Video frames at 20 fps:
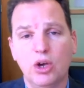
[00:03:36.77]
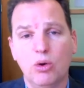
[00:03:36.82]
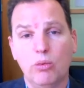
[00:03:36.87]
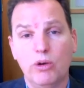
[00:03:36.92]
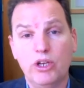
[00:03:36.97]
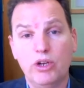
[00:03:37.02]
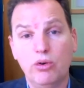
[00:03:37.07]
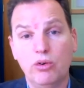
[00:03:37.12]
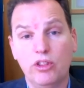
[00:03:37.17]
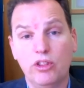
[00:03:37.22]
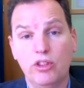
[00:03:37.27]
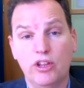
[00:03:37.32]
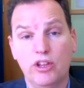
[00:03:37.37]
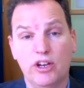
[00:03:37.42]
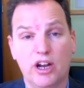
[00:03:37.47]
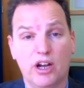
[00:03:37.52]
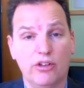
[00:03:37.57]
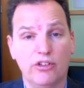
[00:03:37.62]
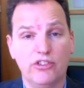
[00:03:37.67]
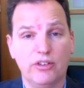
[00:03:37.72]
We know that
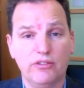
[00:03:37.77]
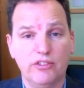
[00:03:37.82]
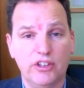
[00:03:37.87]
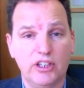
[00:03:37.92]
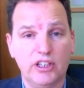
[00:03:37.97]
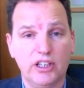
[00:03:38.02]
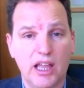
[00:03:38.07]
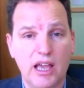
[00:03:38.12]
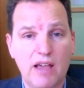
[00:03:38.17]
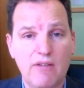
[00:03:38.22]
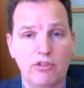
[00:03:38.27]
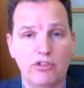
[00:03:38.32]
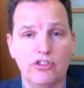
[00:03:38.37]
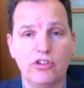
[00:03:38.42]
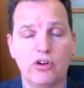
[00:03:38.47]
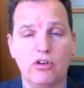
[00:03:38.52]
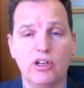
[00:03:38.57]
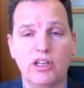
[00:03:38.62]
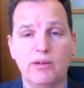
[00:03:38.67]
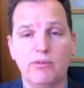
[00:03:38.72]
IL-17 levels
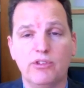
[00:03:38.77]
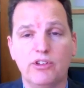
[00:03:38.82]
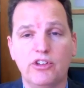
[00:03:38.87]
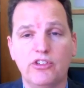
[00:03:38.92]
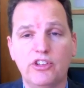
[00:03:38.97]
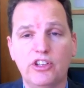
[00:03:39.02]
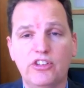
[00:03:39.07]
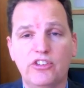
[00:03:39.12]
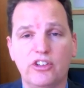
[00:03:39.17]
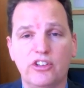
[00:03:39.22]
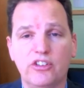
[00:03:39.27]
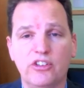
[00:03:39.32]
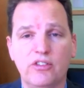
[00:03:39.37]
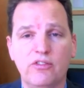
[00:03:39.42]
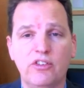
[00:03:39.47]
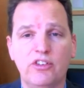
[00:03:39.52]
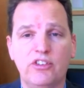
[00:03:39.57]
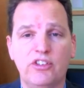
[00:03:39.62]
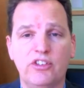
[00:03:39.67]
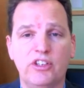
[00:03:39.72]
correlate with disease
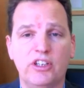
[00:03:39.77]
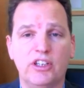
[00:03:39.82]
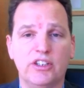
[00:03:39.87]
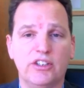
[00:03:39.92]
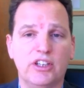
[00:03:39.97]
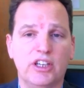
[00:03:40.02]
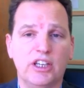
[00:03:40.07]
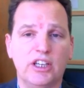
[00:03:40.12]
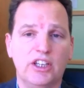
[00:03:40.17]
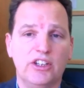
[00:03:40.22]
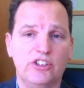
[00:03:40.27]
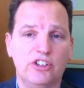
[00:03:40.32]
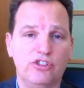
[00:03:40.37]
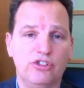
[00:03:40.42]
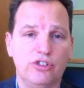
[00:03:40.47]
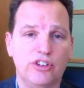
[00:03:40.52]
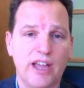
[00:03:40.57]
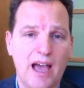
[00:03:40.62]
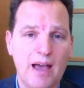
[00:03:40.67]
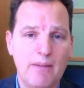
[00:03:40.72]
activity and
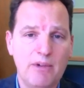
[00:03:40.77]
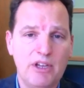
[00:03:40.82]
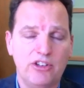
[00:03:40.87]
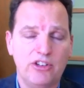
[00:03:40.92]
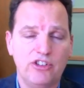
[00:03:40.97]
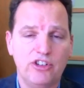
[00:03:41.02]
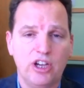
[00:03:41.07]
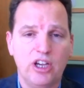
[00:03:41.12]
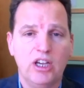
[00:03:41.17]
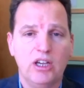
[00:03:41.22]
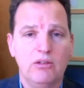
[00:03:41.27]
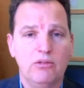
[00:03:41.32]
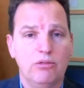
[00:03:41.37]
tissue damage